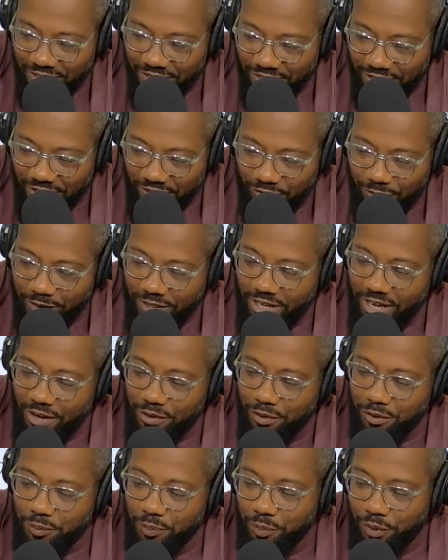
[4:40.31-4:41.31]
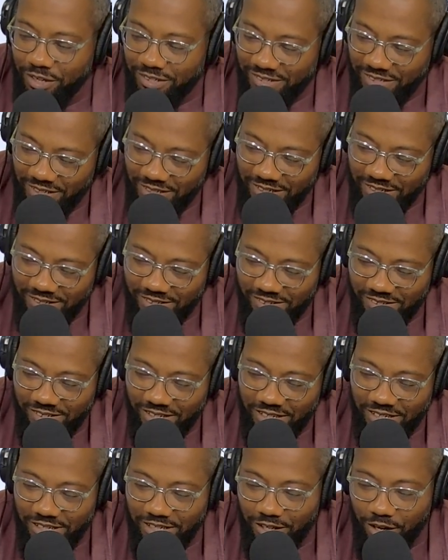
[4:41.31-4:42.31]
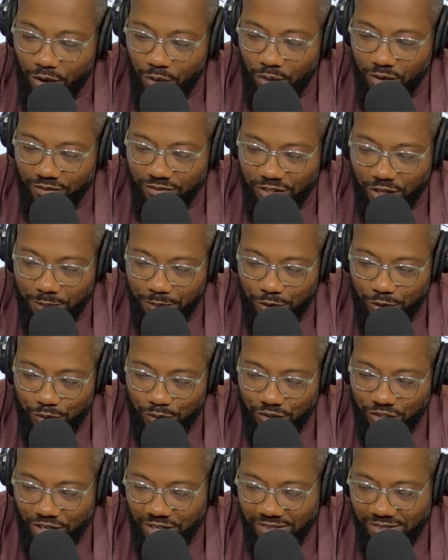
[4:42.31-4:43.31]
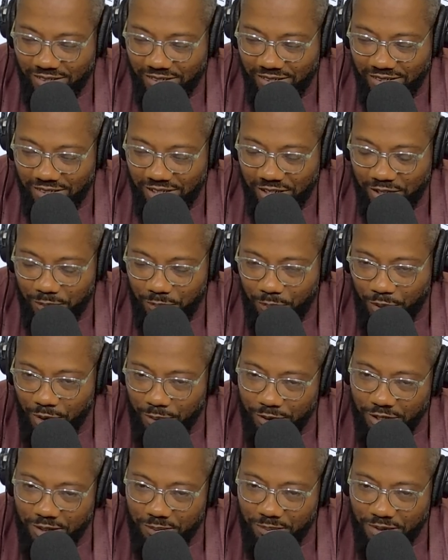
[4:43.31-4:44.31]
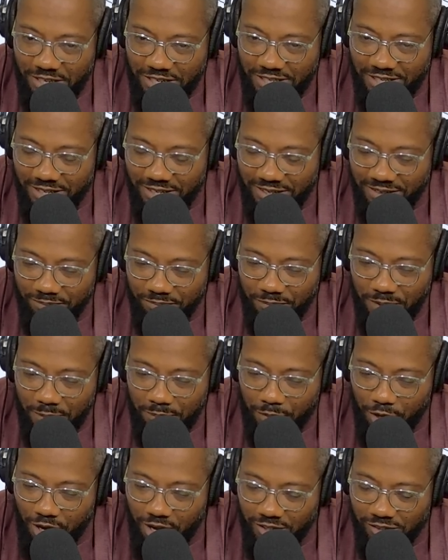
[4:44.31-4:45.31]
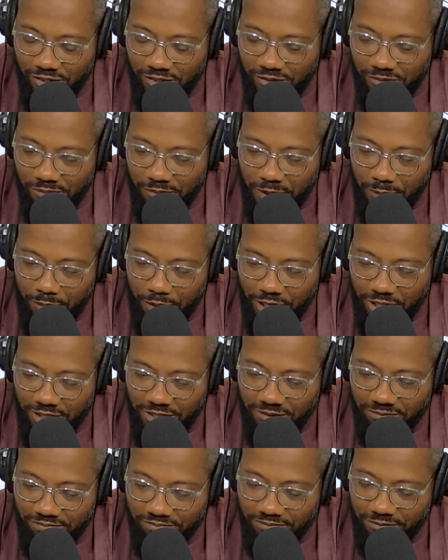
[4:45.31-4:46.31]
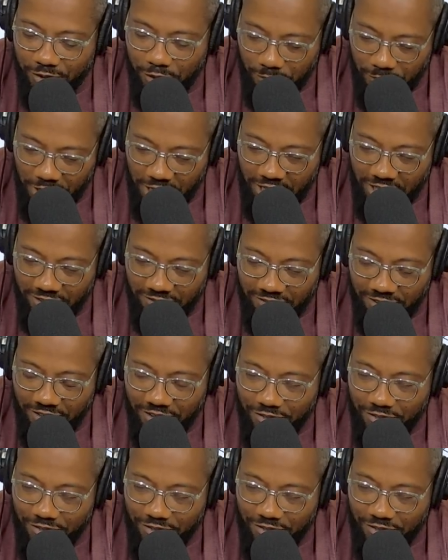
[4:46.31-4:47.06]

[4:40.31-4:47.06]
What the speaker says: David McGowan, president and CEO of WJCT Public Media, my boss, my buddy, the man.